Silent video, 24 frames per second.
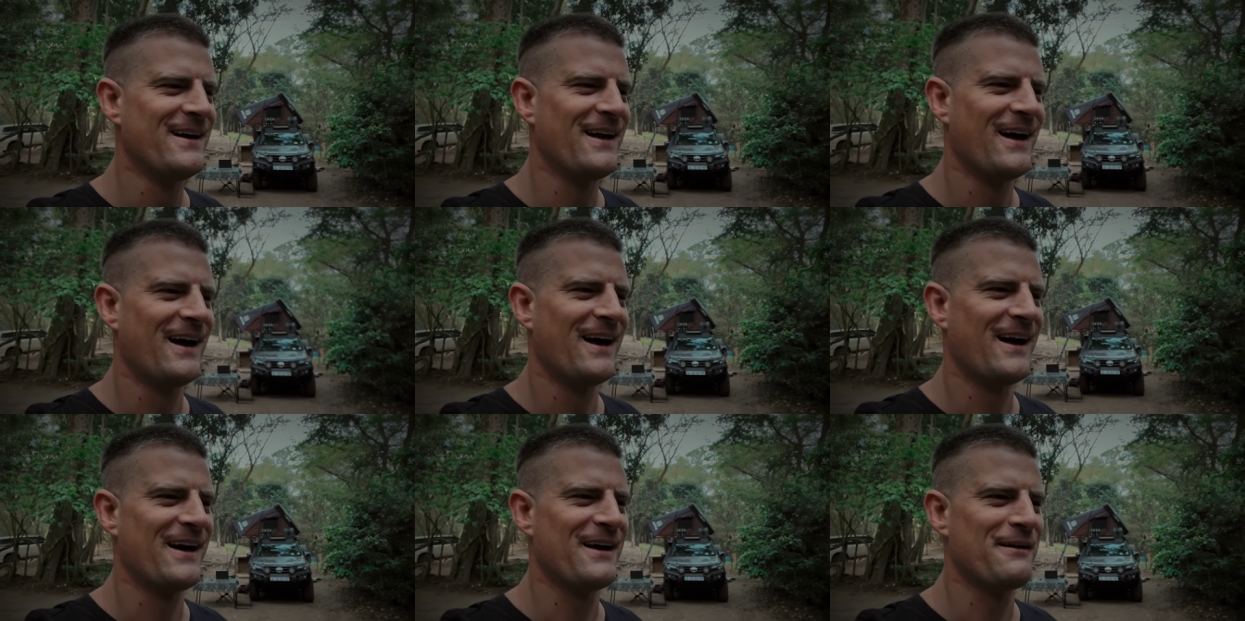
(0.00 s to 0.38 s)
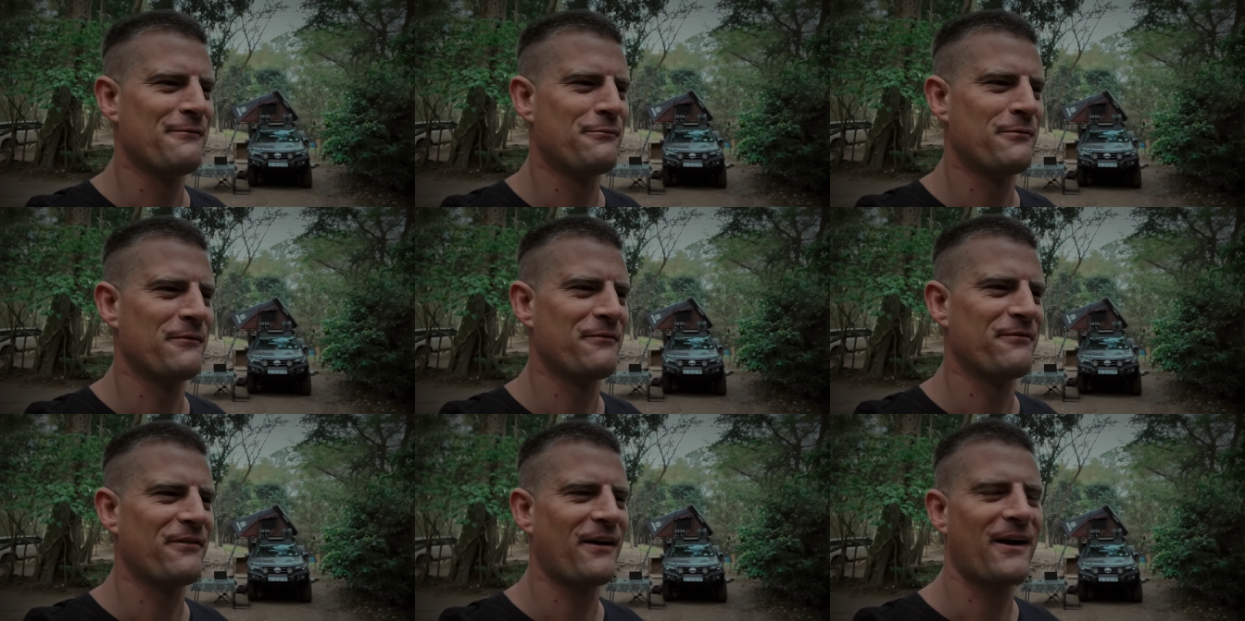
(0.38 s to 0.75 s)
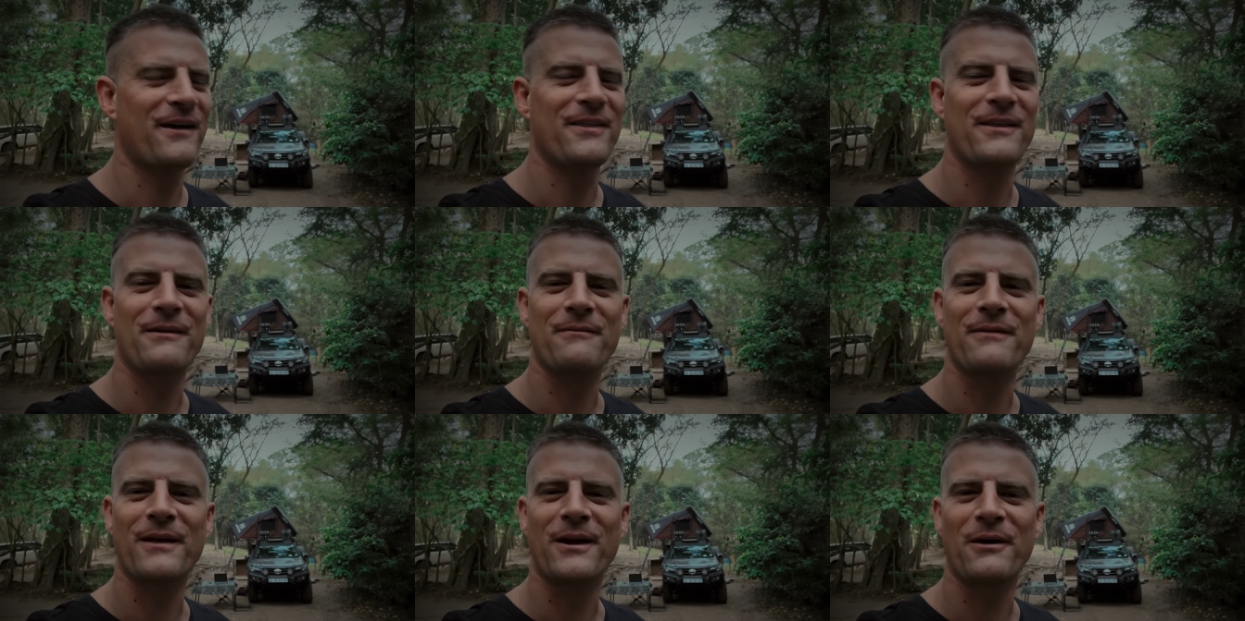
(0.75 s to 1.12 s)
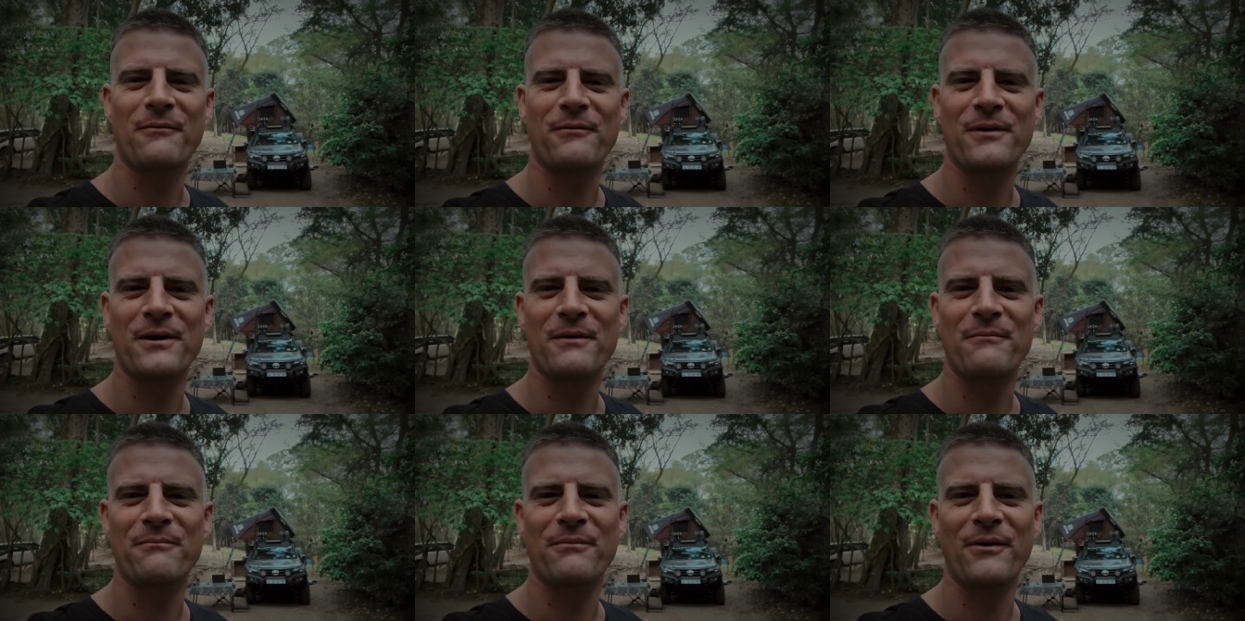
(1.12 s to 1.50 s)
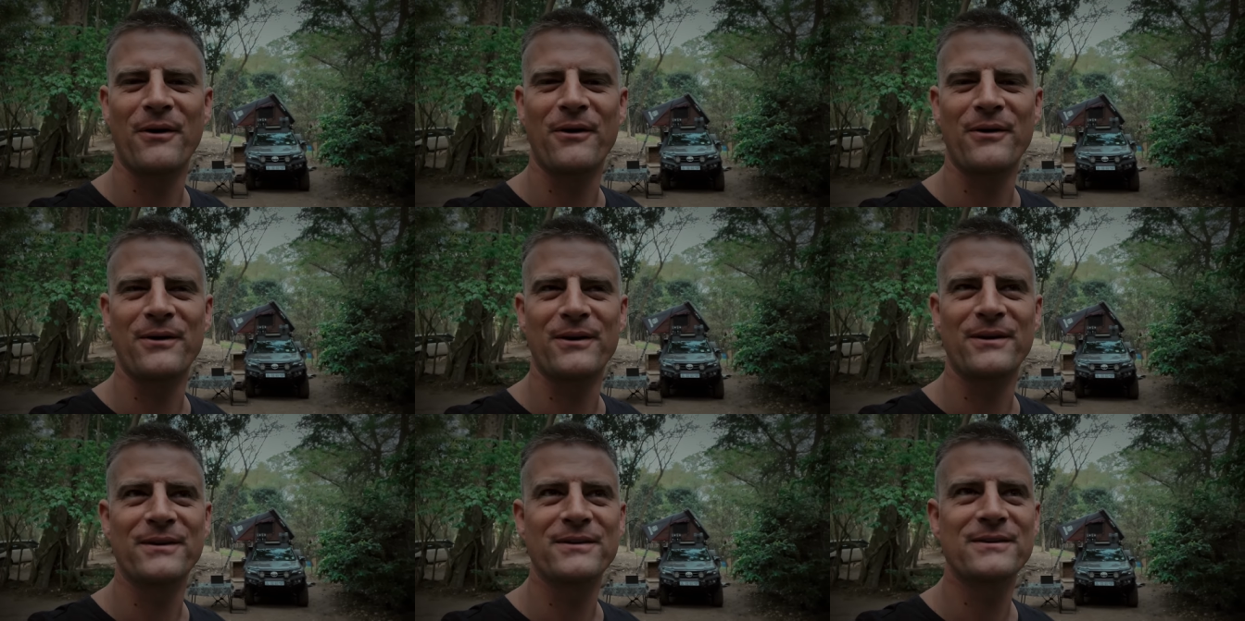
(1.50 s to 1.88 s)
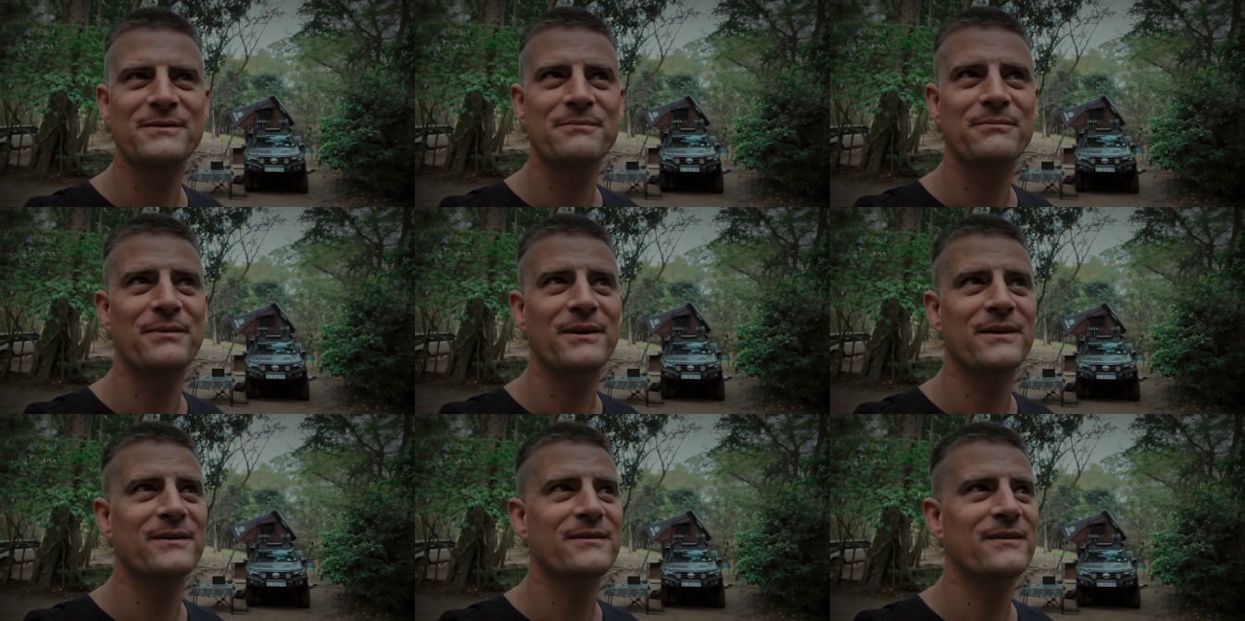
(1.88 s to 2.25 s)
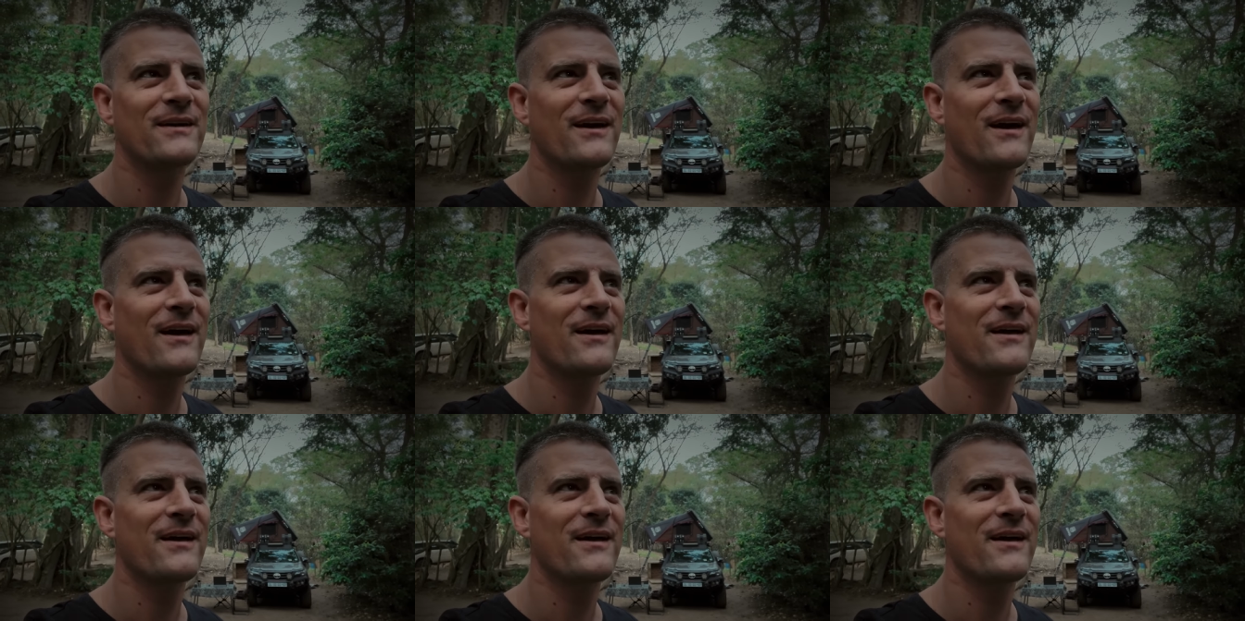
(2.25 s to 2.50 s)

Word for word: uh, if we find them that'll be a bonus but uh,